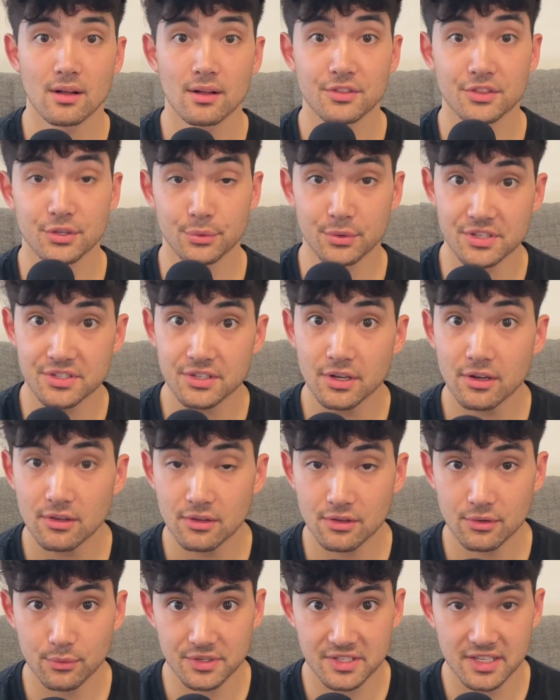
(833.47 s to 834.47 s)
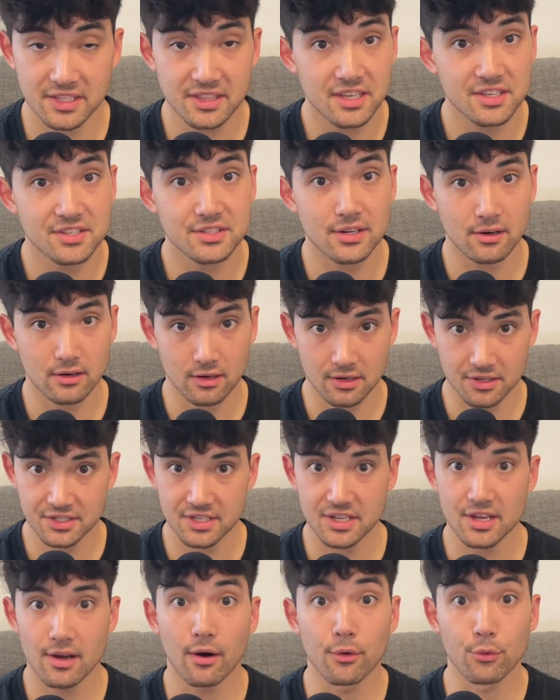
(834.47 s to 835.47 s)
The result was that they started to
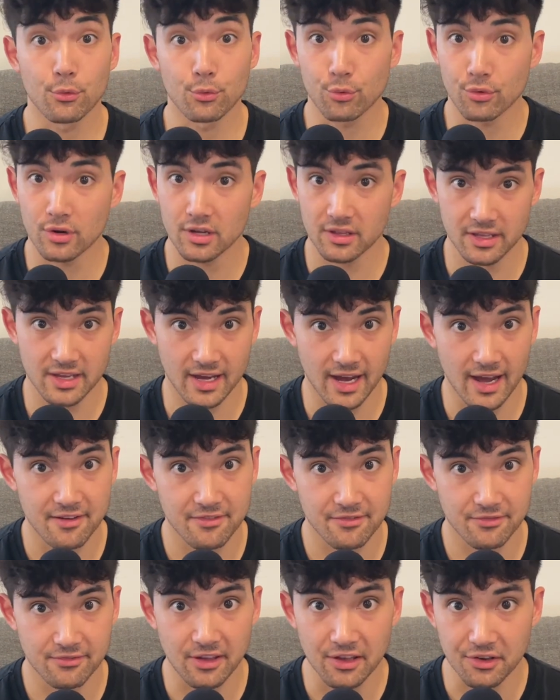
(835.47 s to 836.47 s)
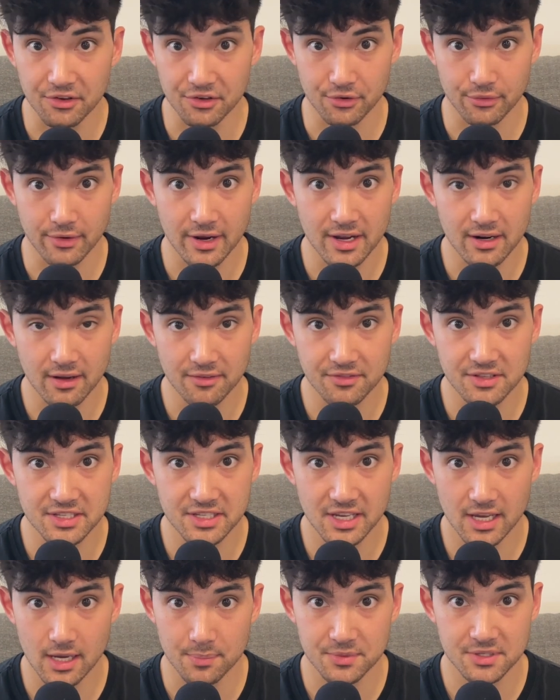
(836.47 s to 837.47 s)
see a really high failure rate of these
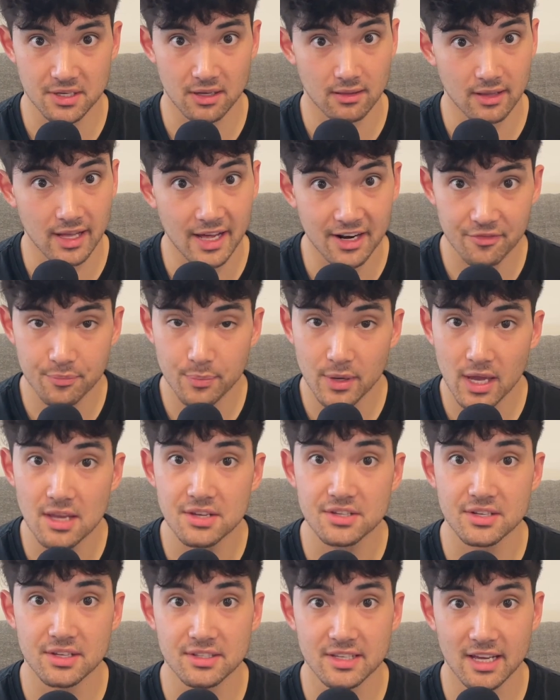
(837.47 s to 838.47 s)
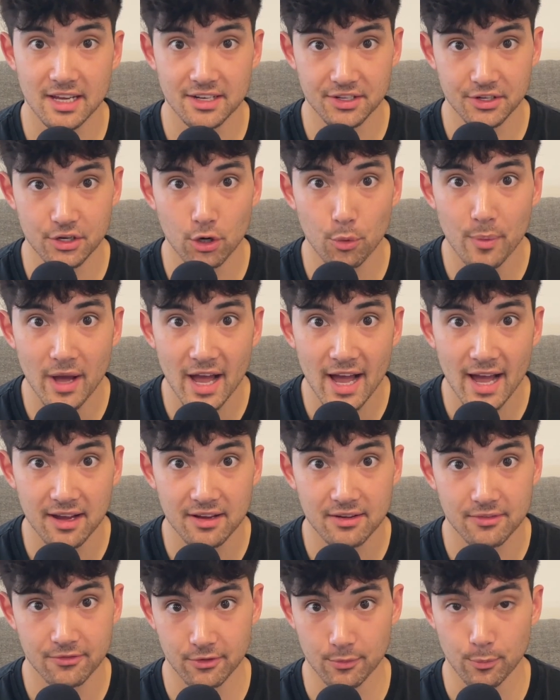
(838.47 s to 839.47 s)
hips. A lot of patients had to go back
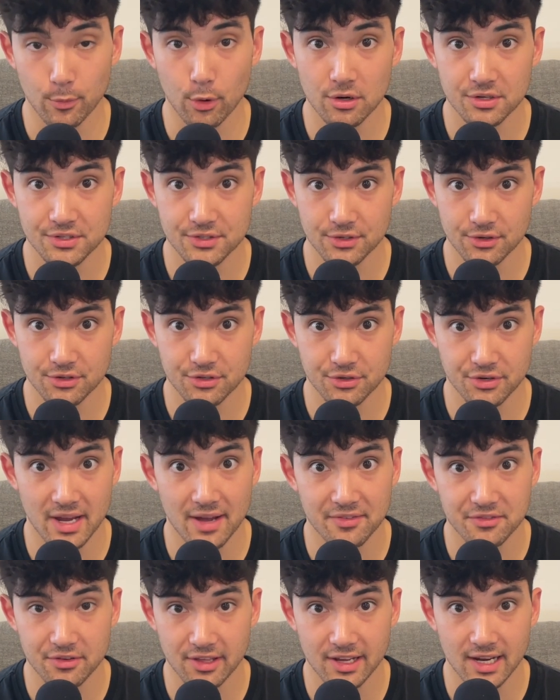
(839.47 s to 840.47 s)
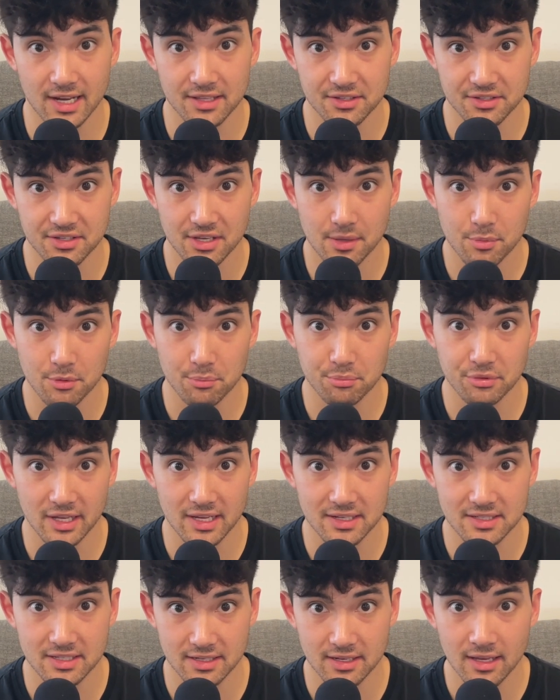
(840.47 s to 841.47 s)
for more surgery after they got this hip
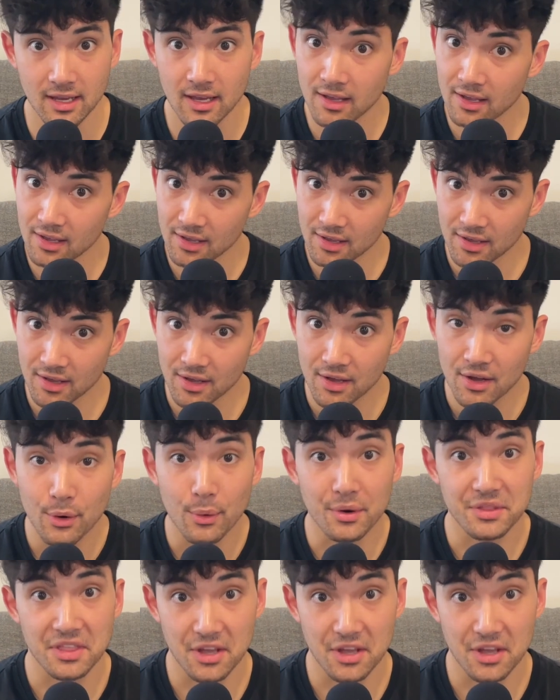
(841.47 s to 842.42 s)
implanted. What they